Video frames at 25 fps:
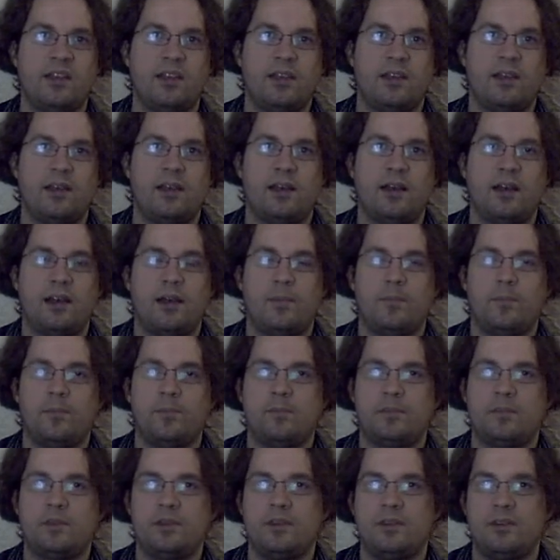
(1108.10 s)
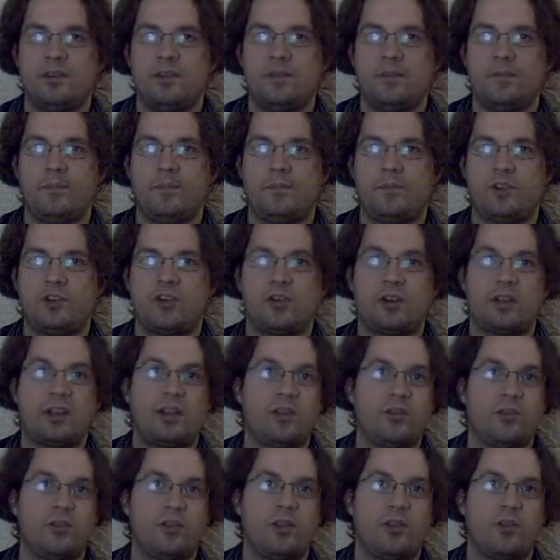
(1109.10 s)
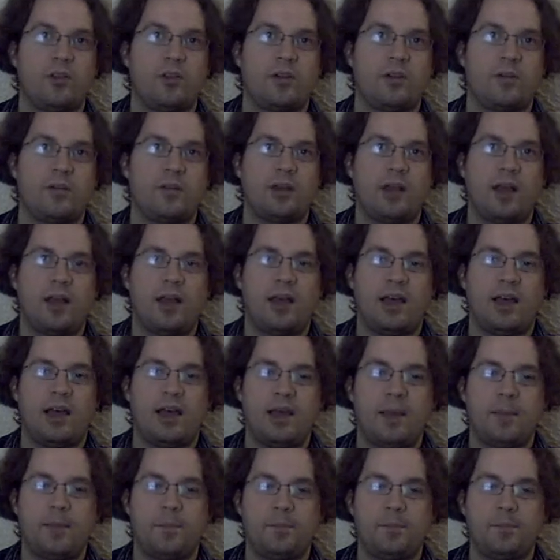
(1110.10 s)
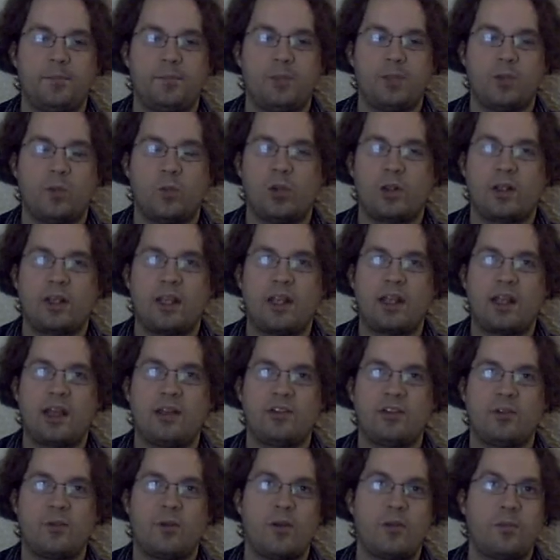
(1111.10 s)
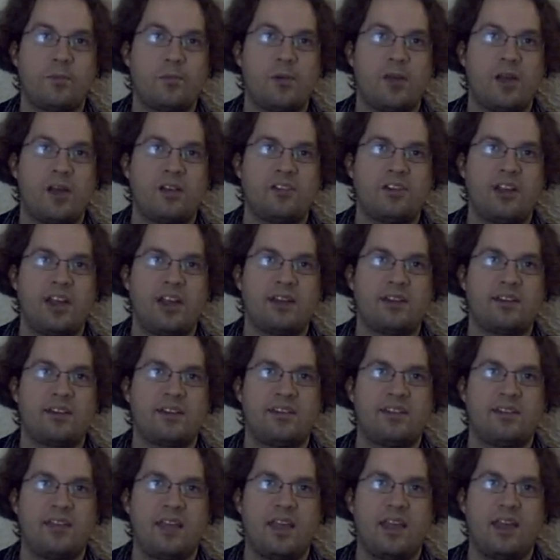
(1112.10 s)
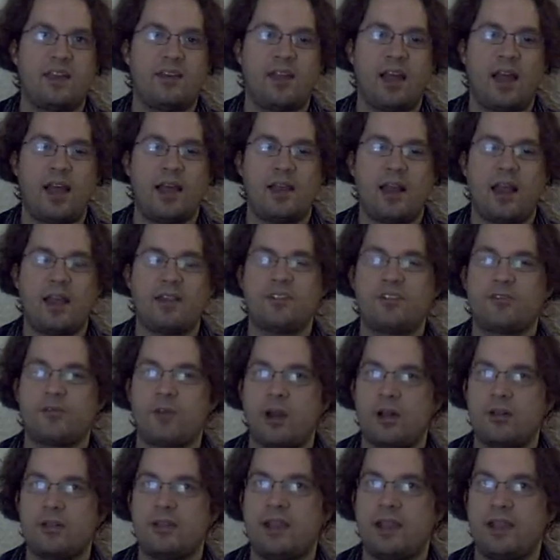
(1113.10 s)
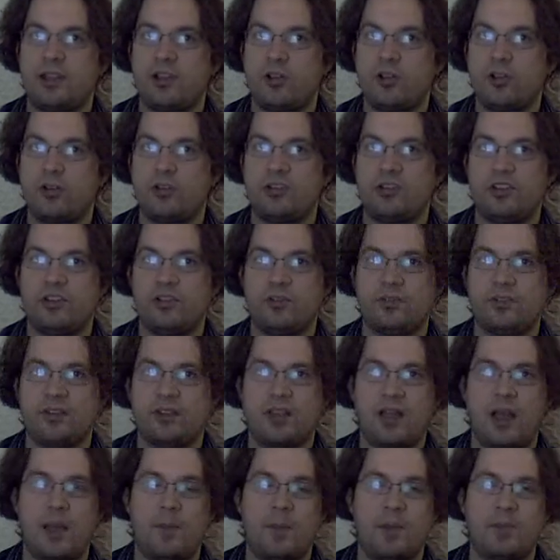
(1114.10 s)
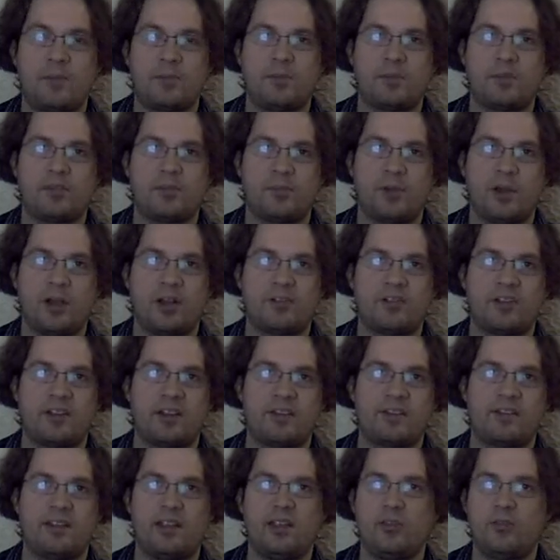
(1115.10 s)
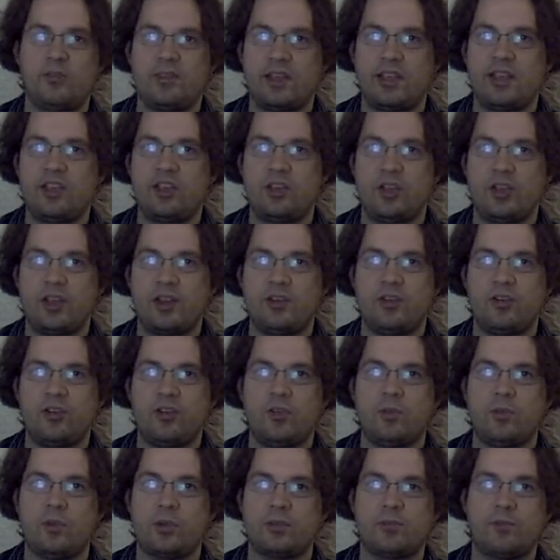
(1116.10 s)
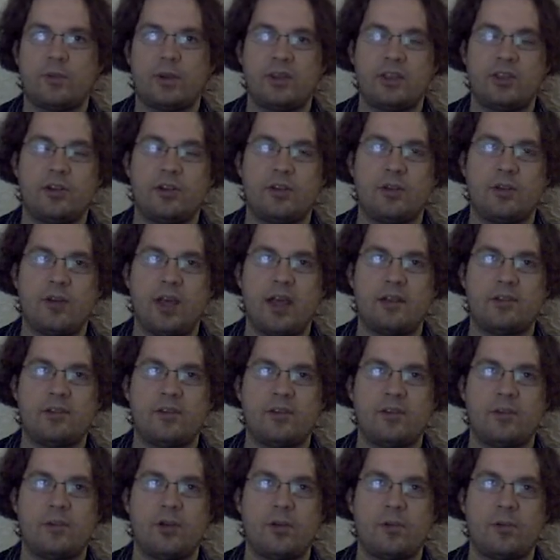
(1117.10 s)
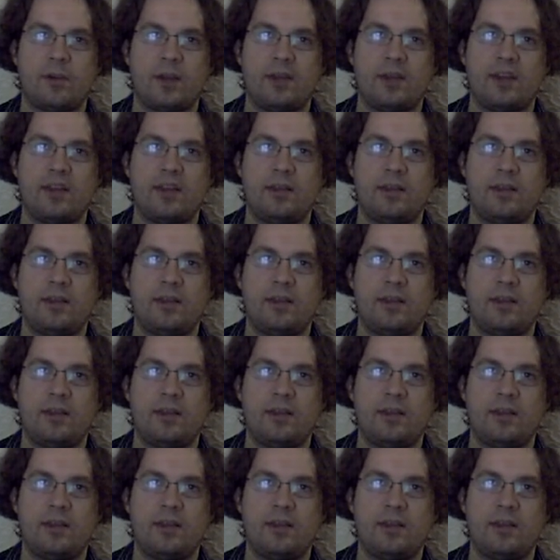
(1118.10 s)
um, turning your, your uh, working on your own projects. And I, I strongly encourage you to come up with projects that you think you can do with what you know how to do already